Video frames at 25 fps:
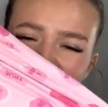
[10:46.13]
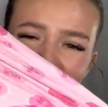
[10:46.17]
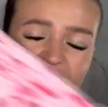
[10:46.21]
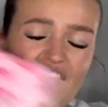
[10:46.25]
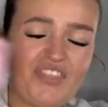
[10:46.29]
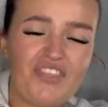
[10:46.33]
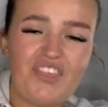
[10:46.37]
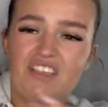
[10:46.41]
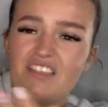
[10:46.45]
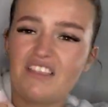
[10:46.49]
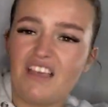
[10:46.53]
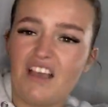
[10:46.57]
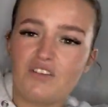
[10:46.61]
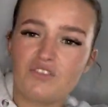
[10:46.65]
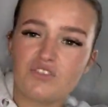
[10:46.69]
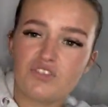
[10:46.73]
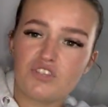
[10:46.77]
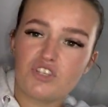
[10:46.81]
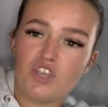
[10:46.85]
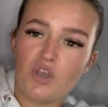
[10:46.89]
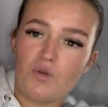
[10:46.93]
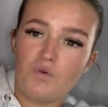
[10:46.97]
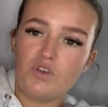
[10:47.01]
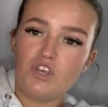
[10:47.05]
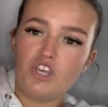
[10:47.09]
I think they are
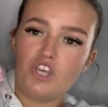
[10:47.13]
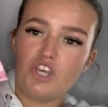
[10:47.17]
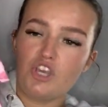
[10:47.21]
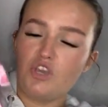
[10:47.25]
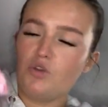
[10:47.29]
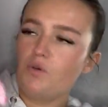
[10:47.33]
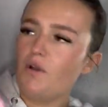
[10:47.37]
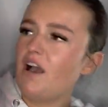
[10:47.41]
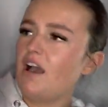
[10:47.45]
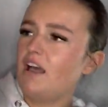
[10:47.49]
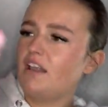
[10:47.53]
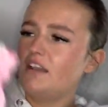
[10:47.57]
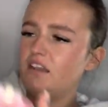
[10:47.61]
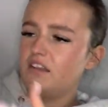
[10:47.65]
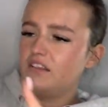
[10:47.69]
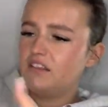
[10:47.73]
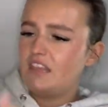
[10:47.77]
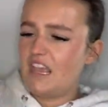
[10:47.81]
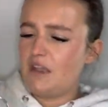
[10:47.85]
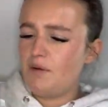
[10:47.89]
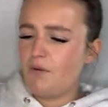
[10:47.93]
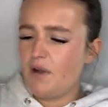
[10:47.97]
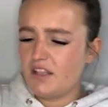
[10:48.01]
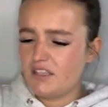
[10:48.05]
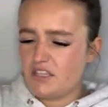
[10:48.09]
so cute. And they
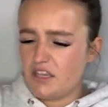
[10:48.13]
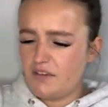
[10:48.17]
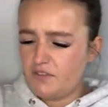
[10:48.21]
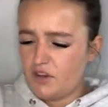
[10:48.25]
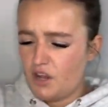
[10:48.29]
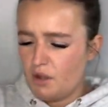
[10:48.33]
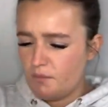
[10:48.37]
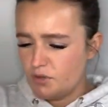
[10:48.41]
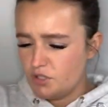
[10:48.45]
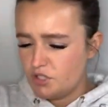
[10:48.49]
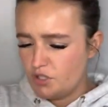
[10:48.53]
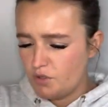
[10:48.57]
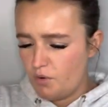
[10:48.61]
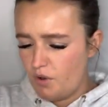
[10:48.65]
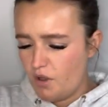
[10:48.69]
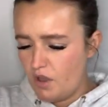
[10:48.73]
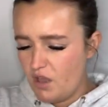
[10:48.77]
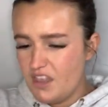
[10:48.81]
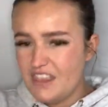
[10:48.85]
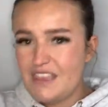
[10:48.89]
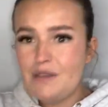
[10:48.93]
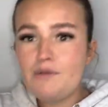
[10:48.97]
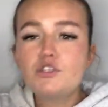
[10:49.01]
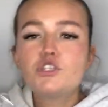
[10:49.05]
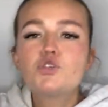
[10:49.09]
were, I don't even know how much they were.
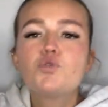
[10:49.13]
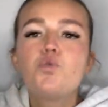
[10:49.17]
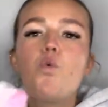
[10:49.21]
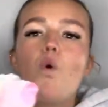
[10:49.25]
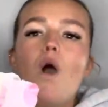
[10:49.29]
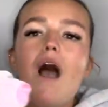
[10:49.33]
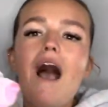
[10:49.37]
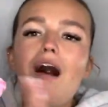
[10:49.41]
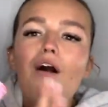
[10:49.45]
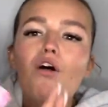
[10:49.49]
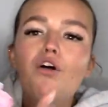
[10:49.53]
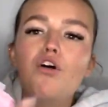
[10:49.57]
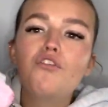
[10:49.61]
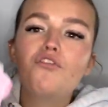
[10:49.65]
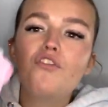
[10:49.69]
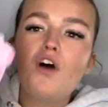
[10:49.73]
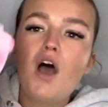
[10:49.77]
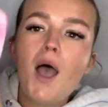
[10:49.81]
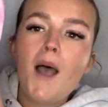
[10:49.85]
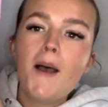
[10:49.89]
They were £12.